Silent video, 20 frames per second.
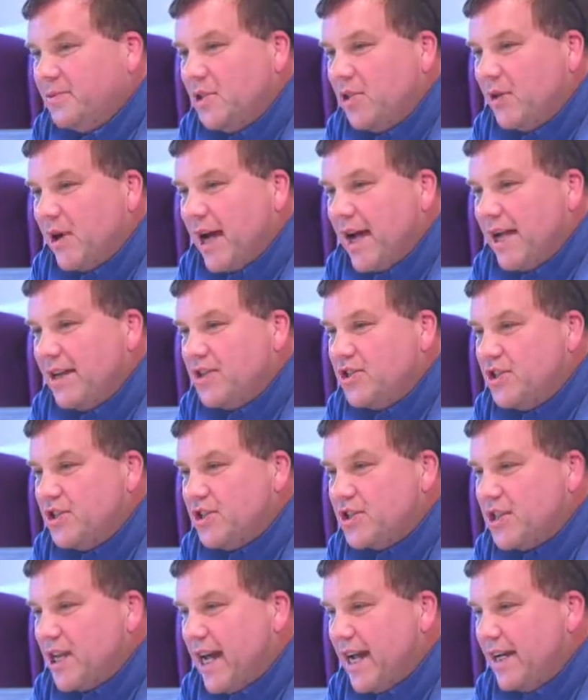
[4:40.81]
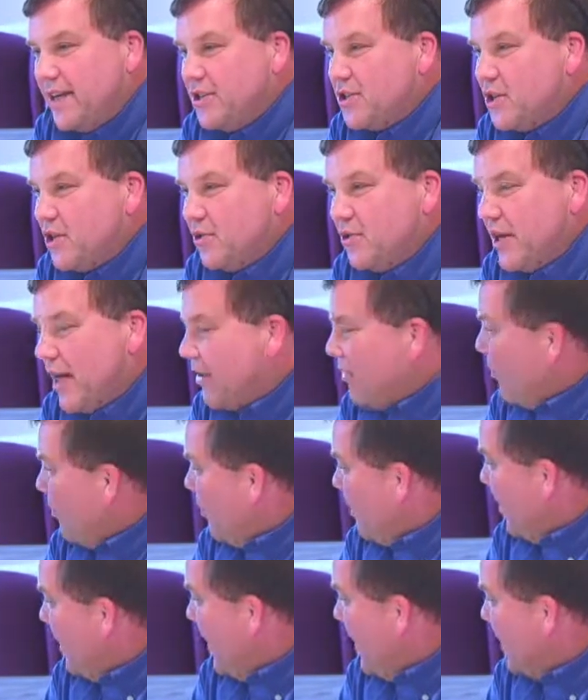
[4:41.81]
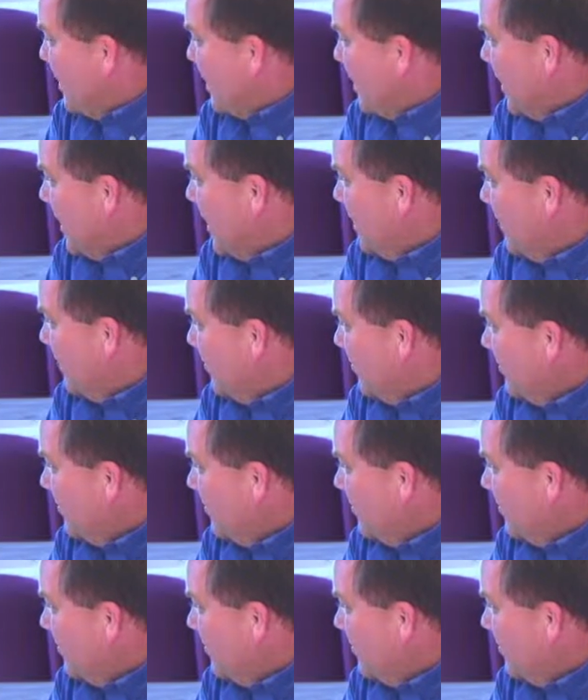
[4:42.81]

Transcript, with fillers: Uriah's just signed his own death warrant, hasn't he?